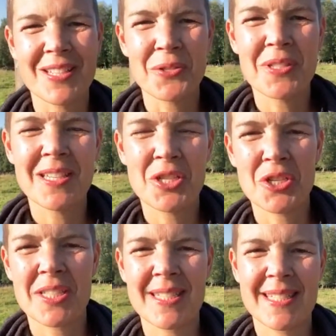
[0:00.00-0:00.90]
Susie
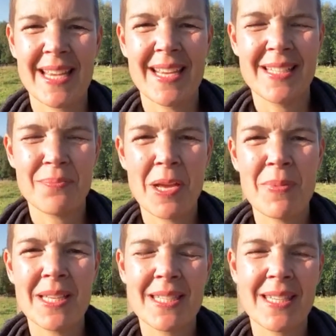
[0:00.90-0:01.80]
just said.
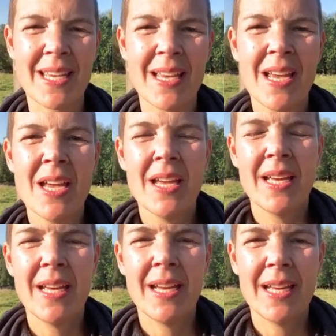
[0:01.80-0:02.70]
Maybe it's
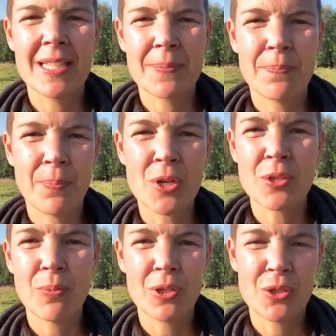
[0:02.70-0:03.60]

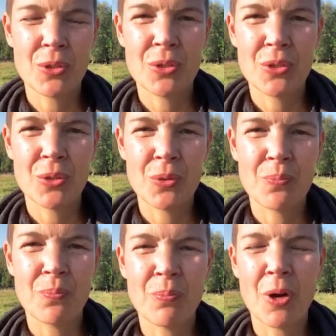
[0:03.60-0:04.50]
possible to
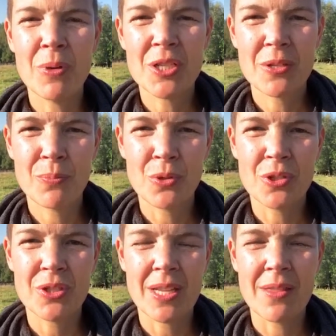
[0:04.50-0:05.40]
publish the
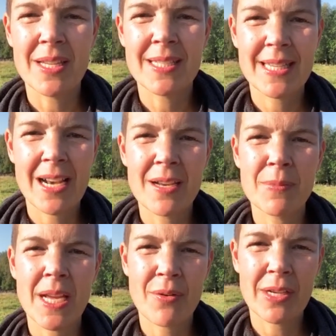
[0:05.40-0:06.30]
books and then sell them
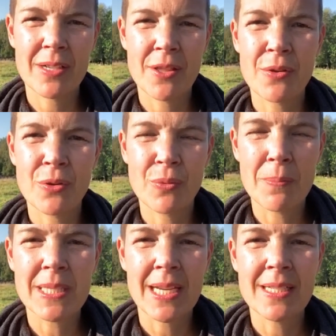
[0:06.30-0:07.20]
directly through the
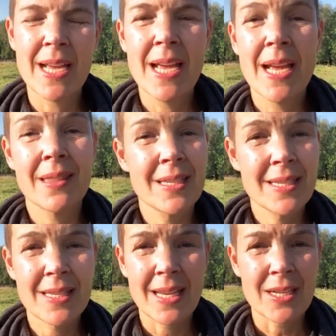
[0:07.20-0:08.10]
website. And
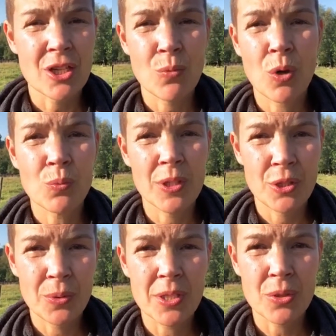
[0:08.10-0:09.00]
this is actually what we
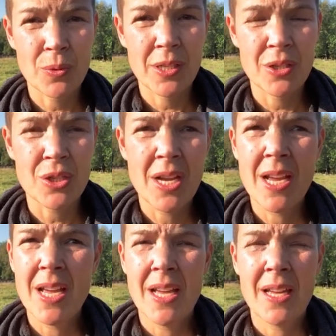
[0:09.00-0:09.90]
do in Swedish.
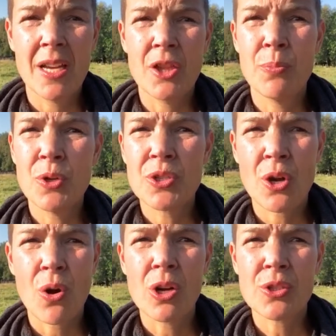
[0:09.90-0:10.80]
The books
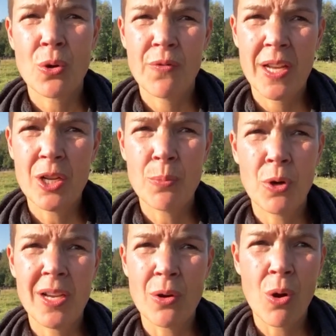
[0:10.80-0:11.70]
are also
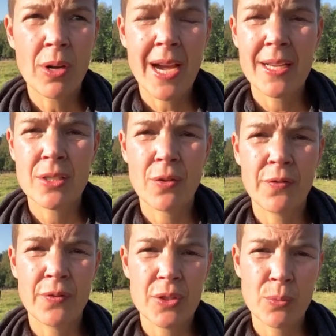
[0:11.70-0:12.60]
available in all kinds
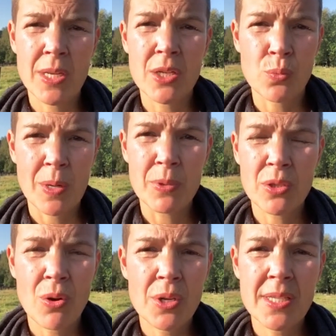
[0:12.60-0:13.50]
of Swedish web
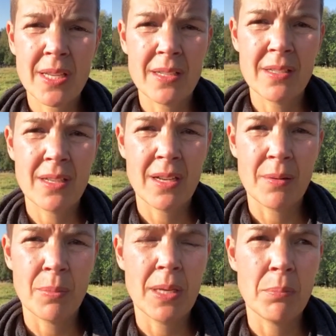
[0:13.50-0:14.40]
stores and
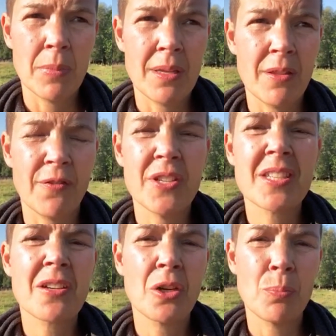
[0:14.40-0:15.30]
in the
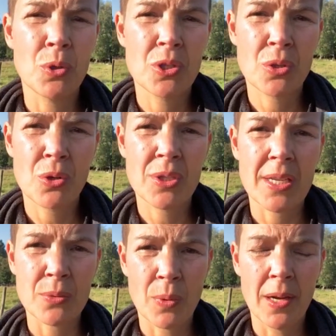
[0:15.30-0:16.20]
physical bookstores
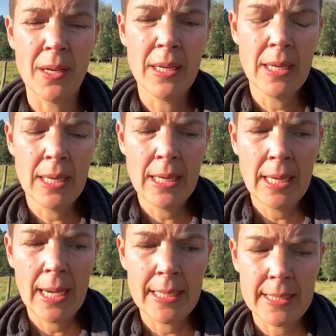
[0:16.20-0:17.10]
as well.
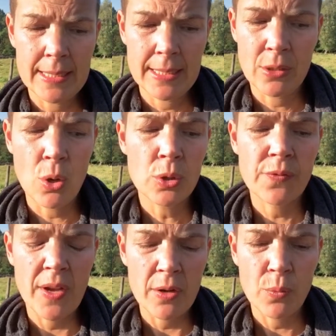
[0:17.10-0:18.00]
And it goes
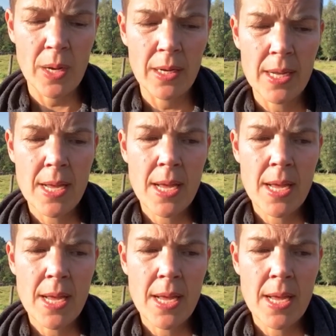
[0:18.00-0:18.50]
very well.